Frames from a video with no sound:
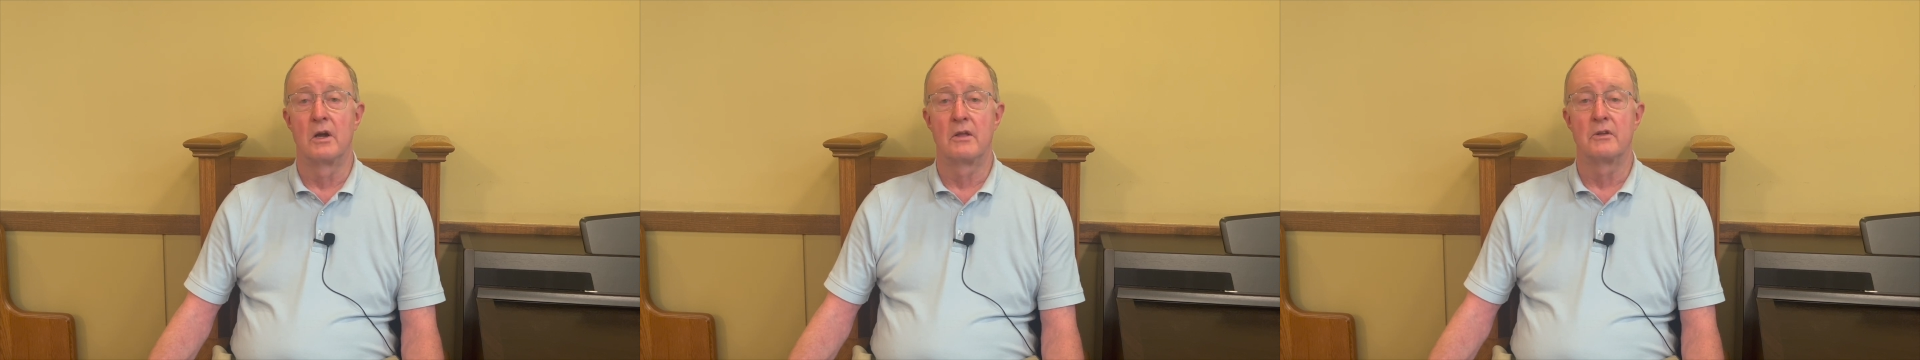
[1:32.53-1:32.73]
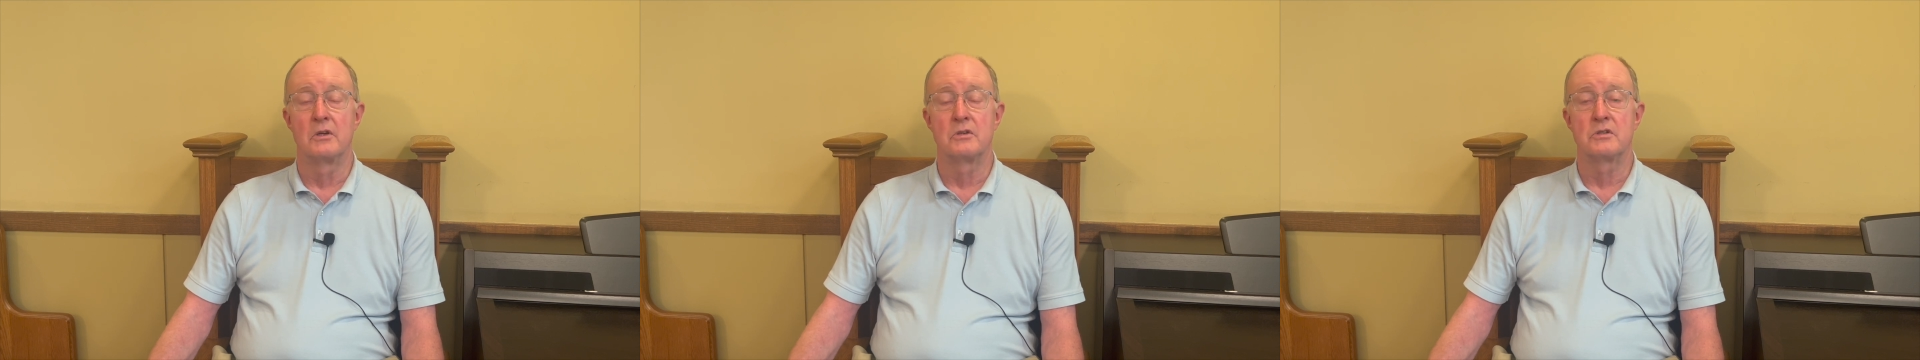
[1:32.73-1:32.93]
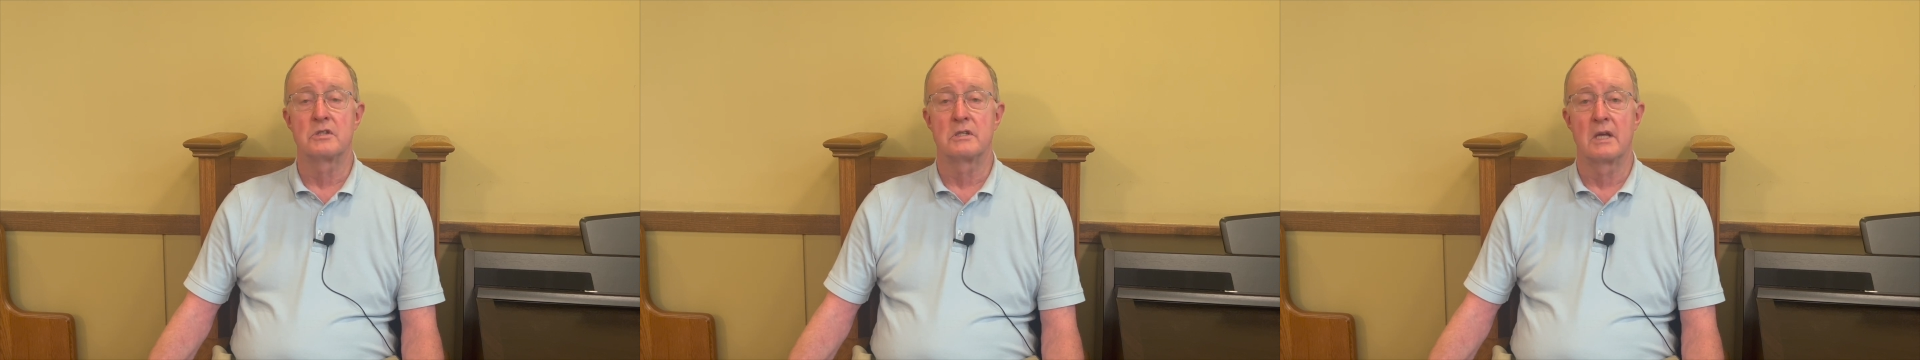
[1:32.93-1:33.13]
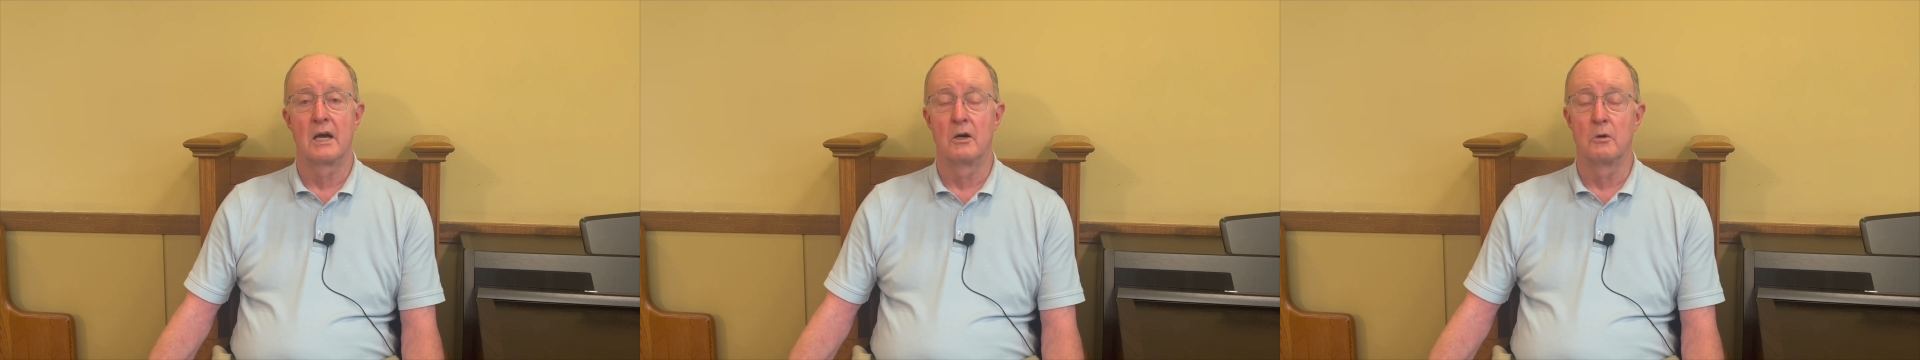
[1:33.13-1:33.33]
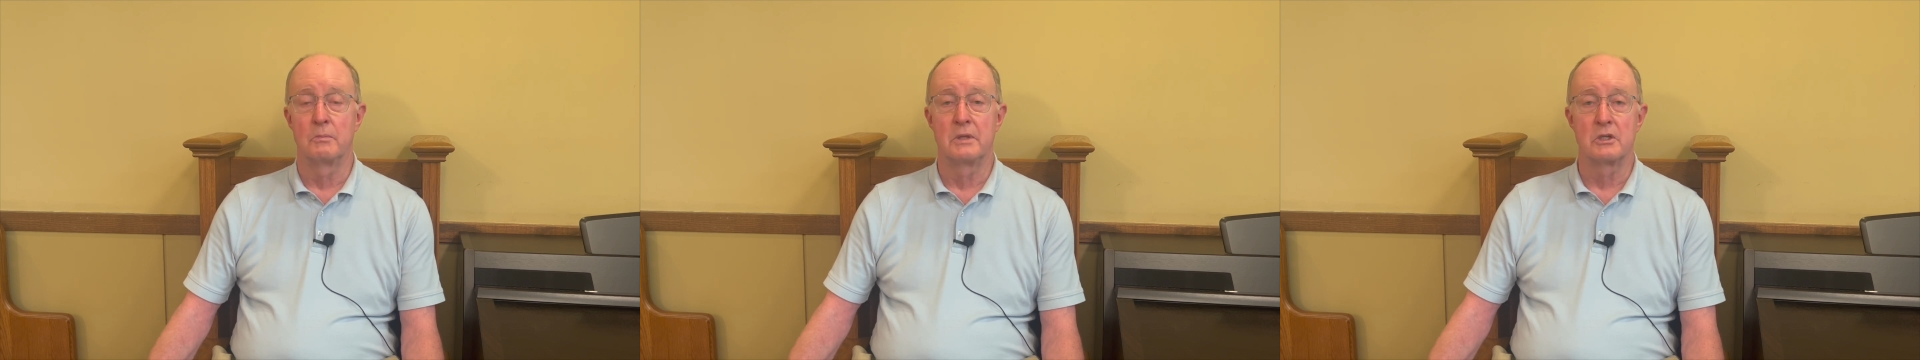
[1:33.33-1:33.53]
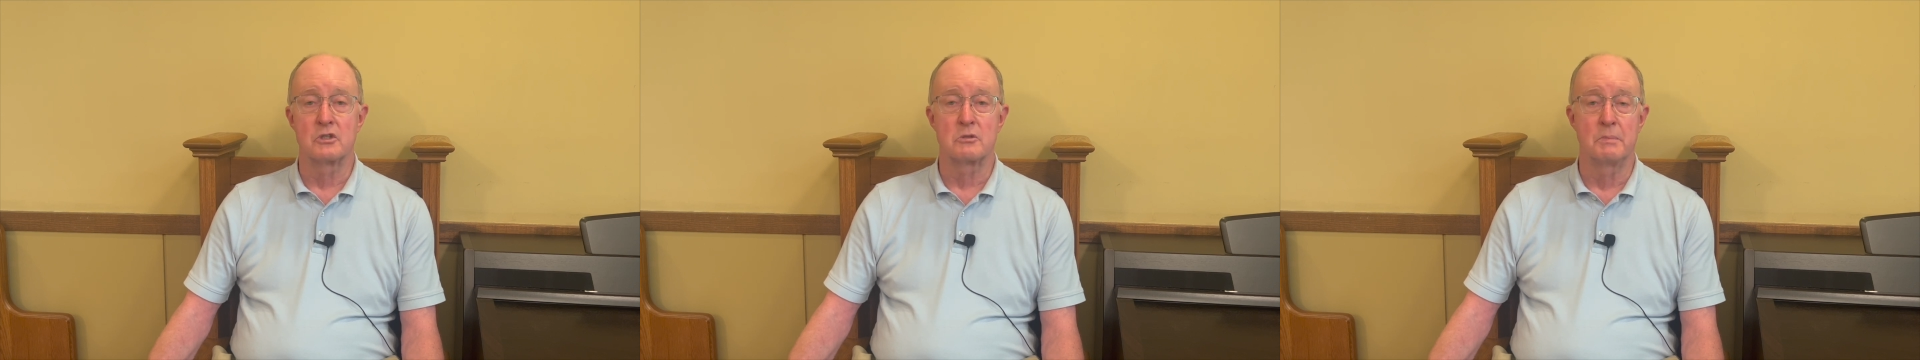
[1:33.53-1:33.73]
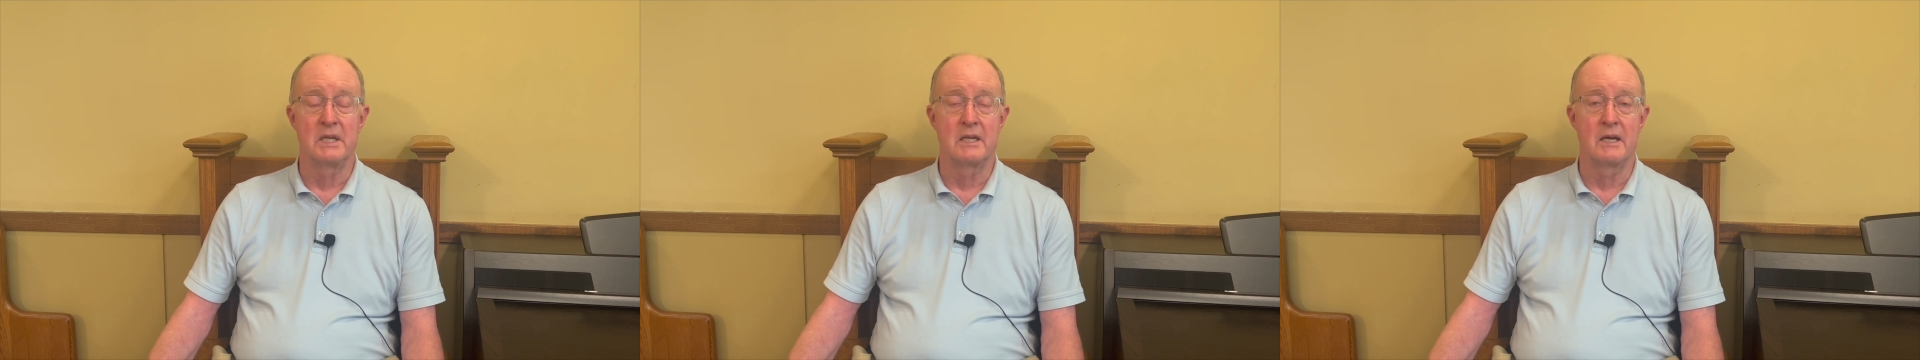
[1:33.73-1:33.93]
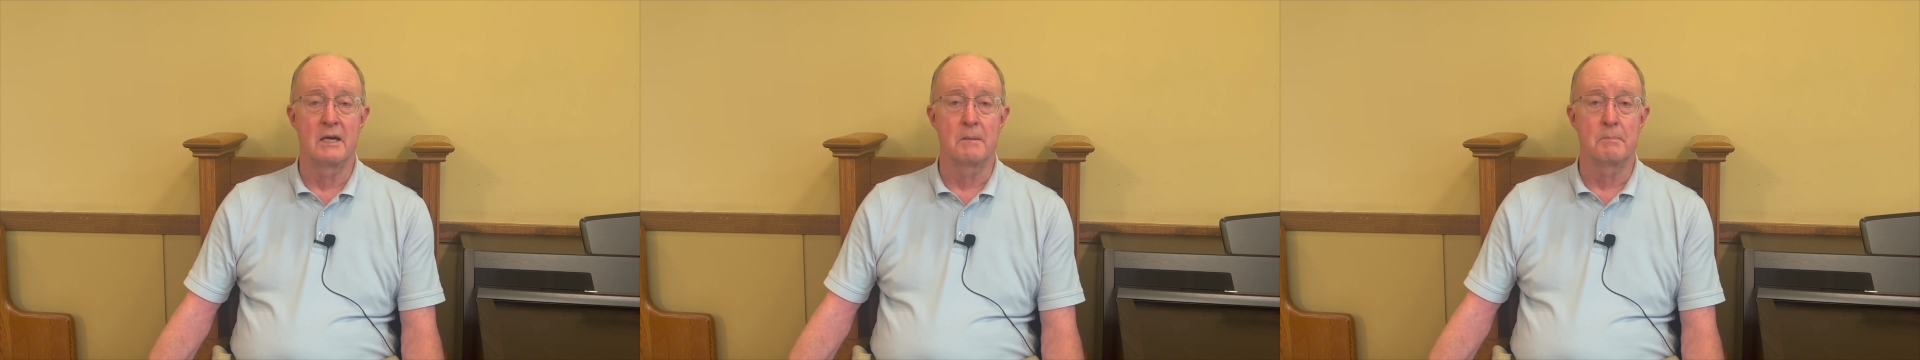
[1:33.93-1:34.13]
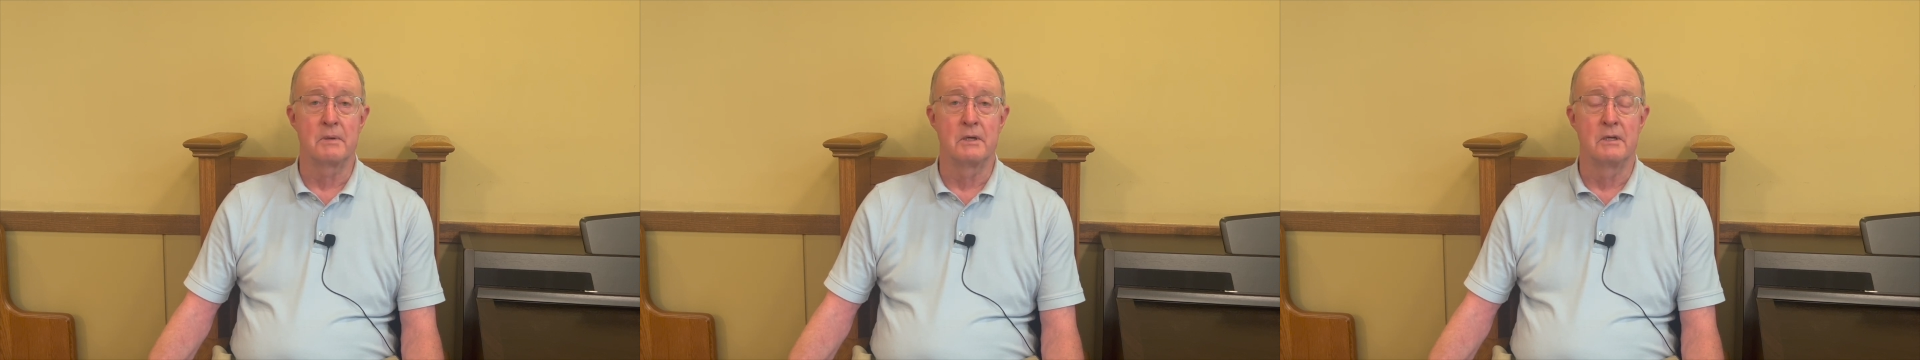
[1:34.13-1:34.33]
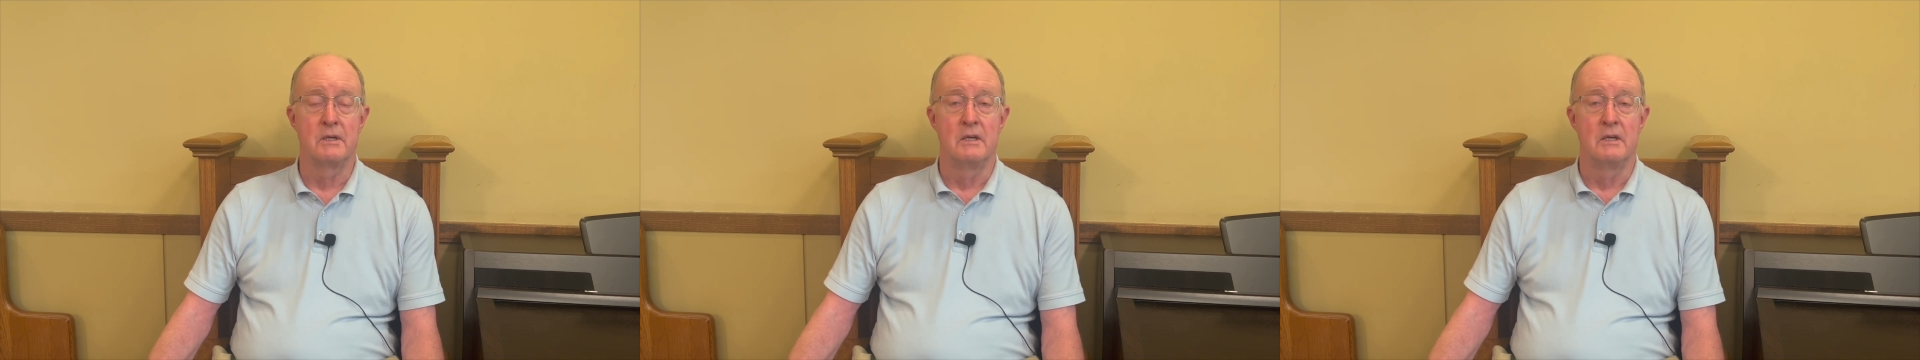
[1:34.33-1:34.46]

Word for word: others, I hope they'll speak up.